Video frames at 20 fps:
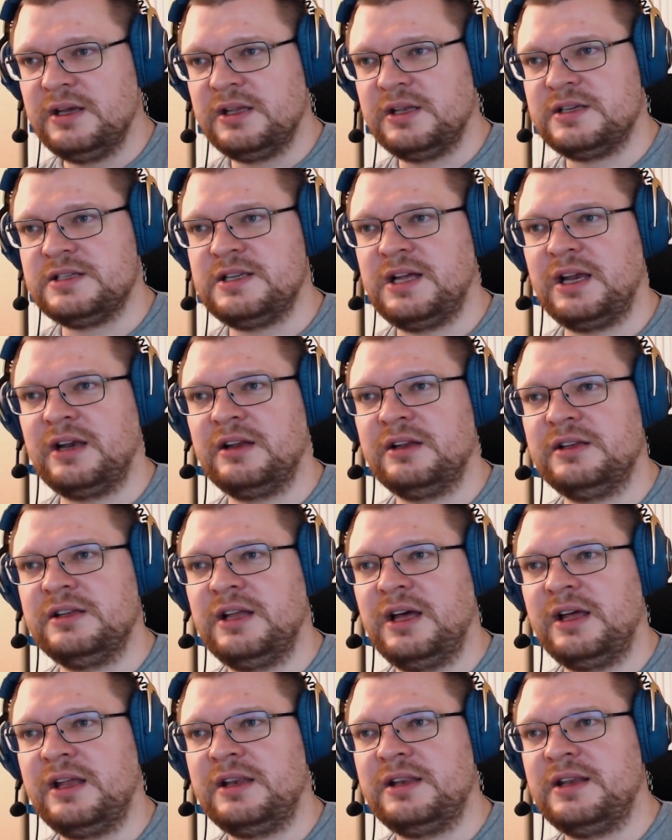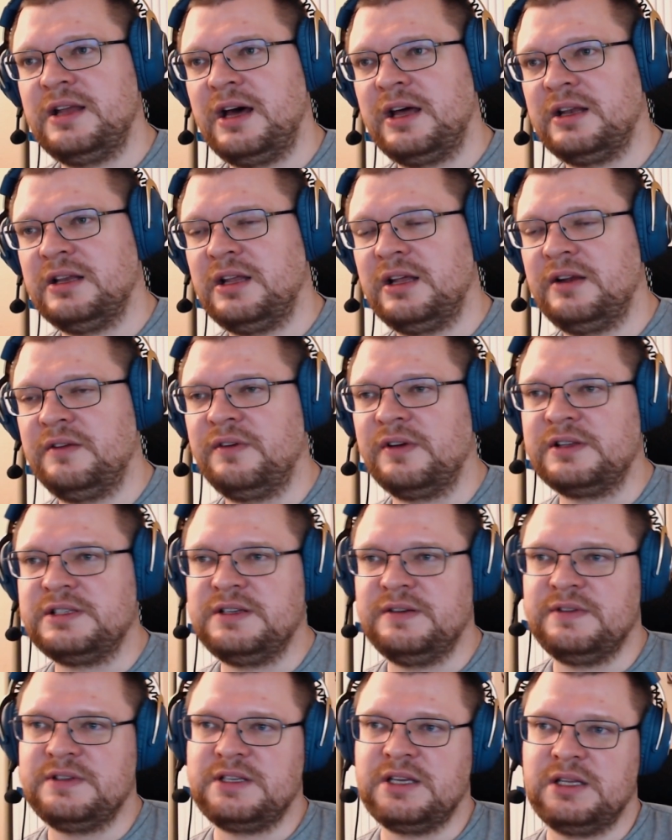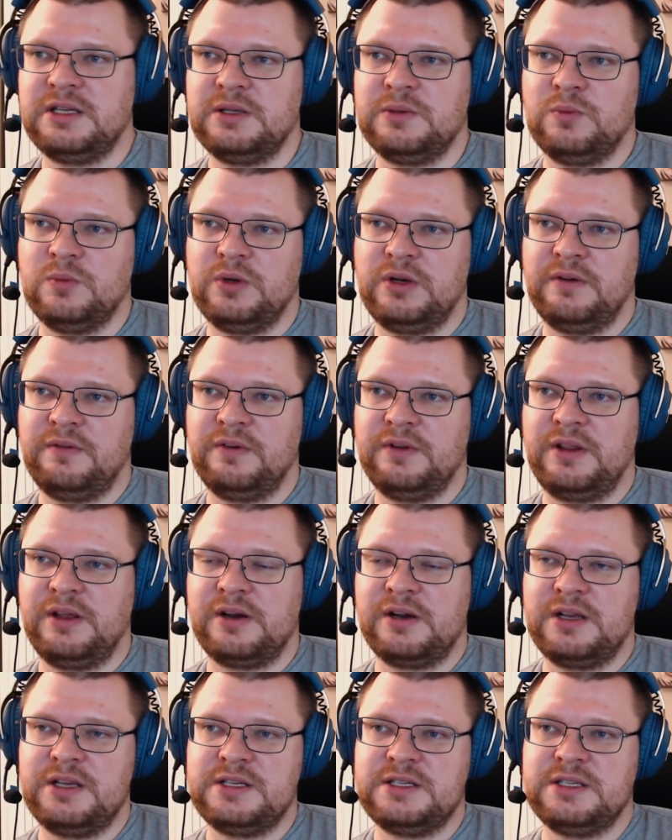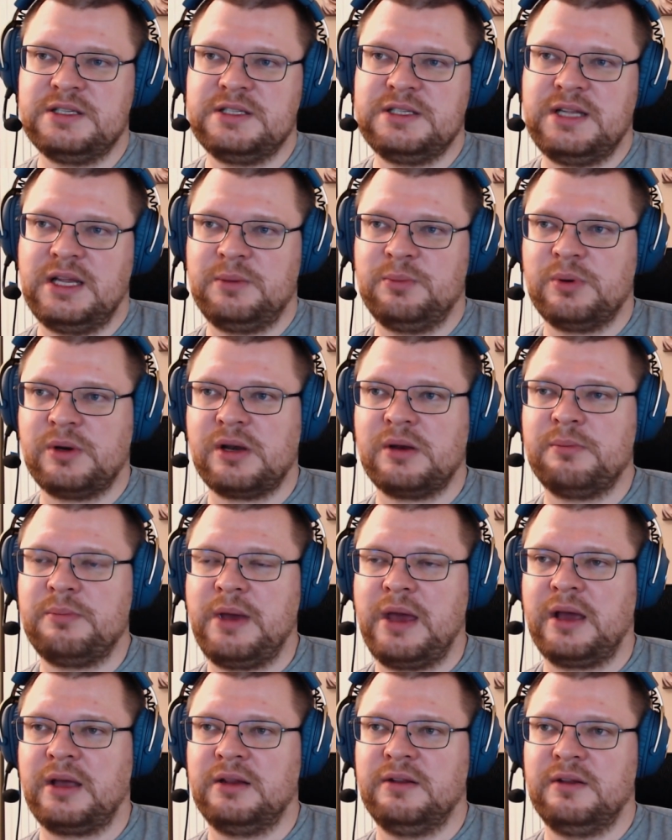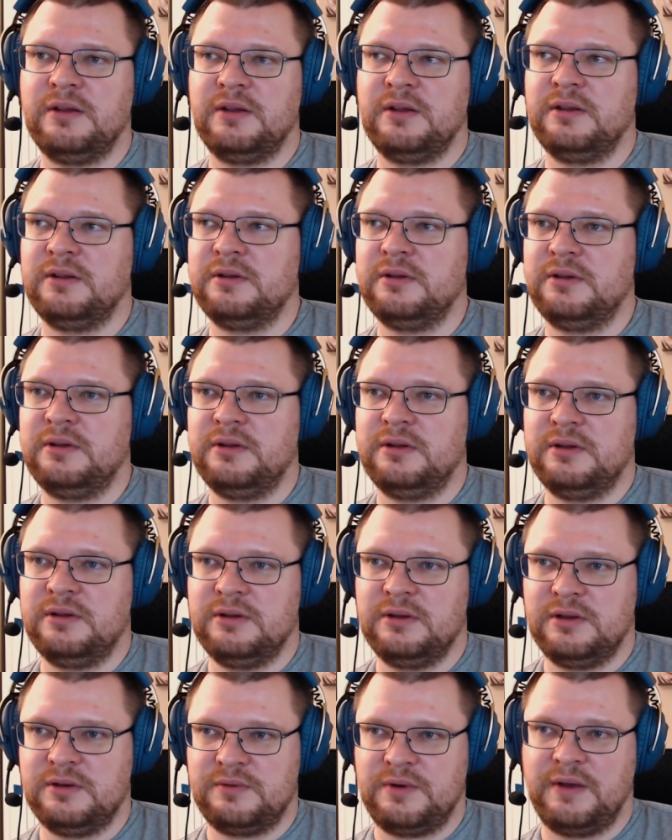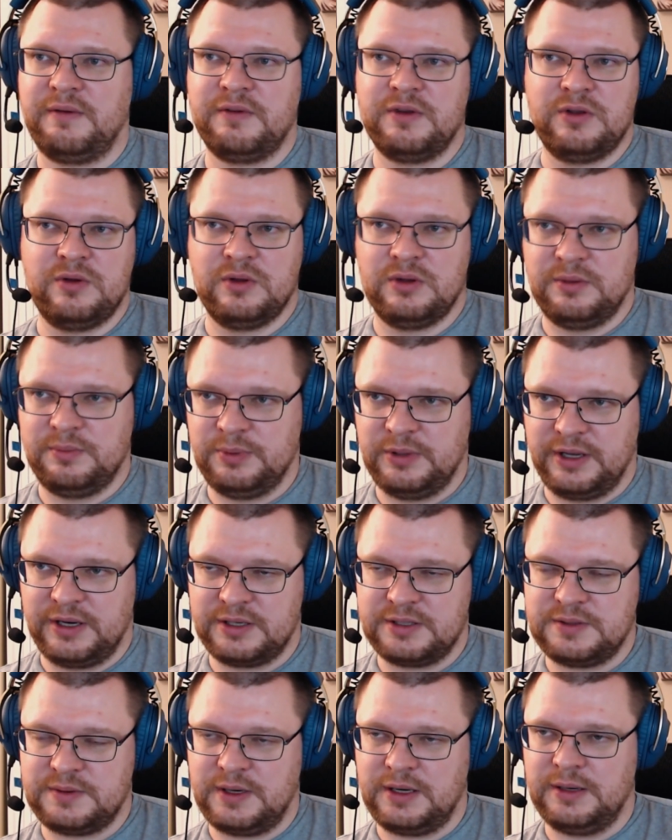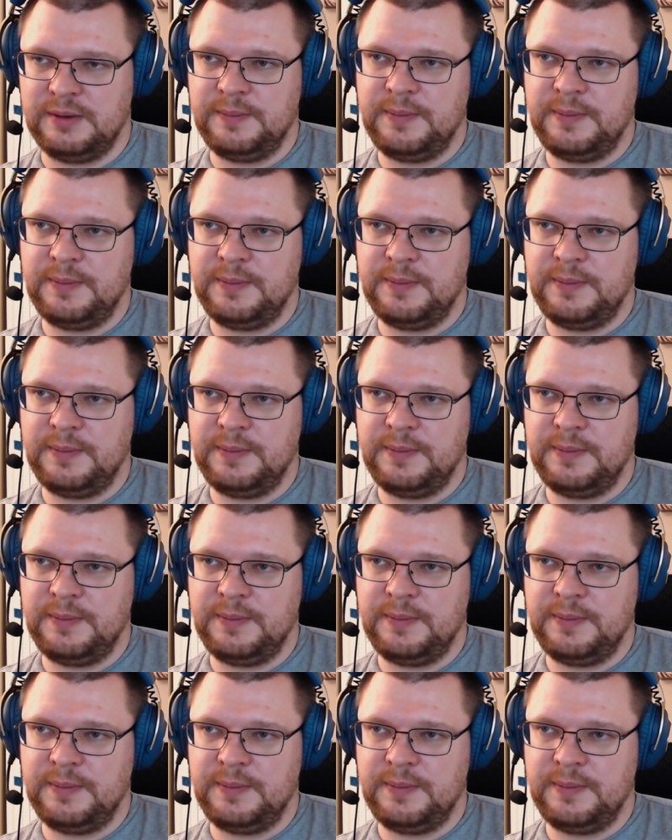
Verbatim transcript: there's not a, not not a lot of activity, and whatever there is, it's not bringing back the the revenue and the players, right?